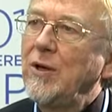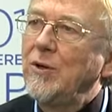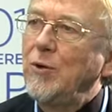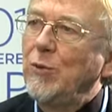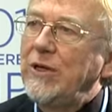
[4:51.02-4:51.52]

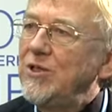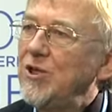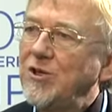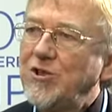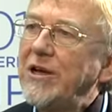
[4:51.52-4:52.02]

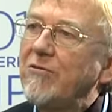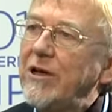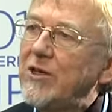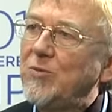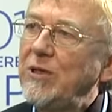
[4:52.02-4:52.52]
wind
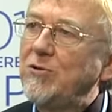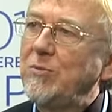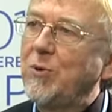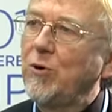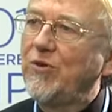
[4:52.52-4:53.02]
generators, we need to
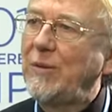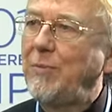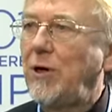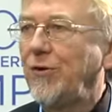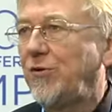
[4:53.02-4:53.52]
import some
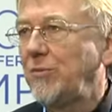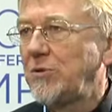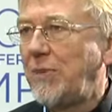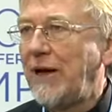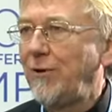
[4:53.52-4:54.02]
parts from
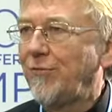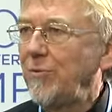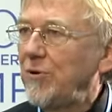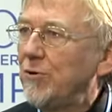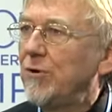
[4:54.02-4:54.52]
Japan or
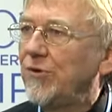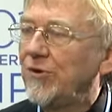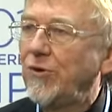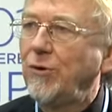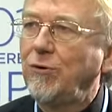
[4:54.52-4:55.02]
from the euros,
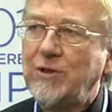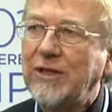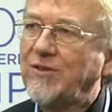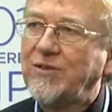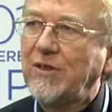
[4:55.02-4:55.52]
it's no good
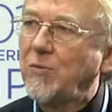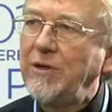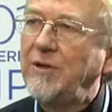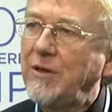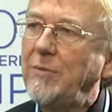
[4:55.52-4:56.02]
just
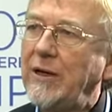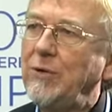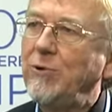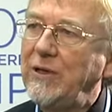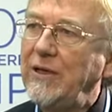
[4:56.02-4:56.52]
printing the money.
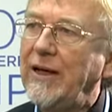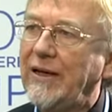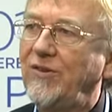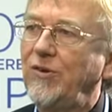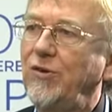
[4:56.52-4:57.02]
We need
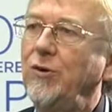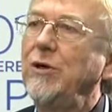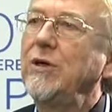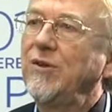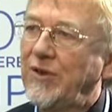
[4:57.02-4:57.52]
access to
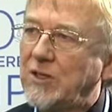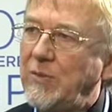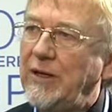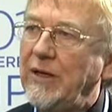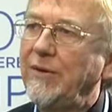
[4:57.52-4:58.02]
such
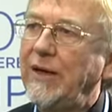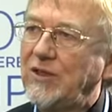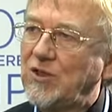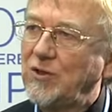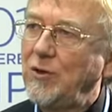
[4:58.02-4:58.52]
money, and
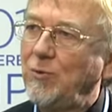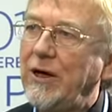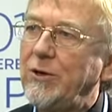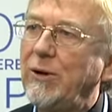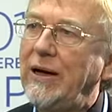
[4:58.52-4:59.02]
that's
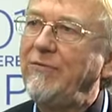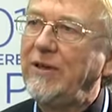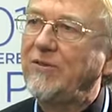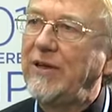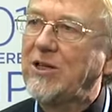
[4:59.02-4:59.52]
why you have the
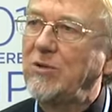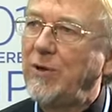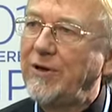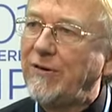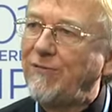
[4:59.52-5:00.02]
International
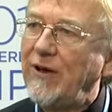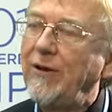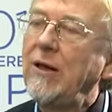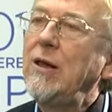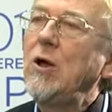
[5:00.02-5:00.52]
Monetary
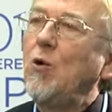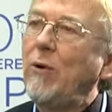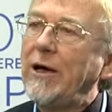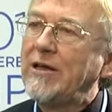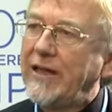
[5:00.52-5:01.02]
Fund,
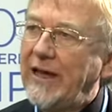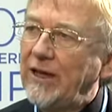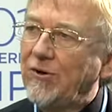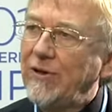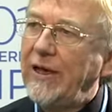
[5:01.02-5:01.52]
why it can
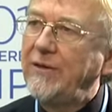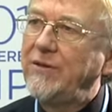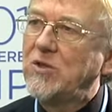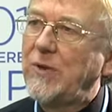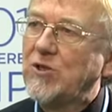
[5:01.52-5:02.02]
create
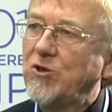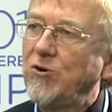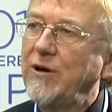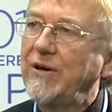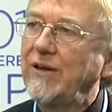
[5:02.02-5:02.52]
these special
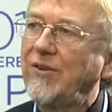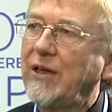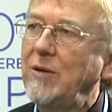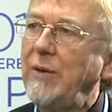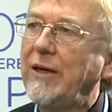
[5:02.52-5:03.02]
drawing rights. They
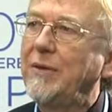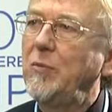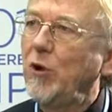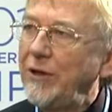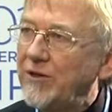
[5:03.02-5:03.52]
can make them
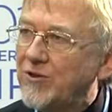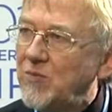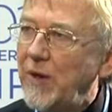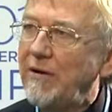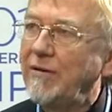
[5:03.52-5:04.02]
non-interest
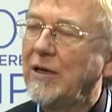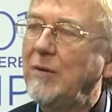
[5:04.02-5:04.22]
bearing, they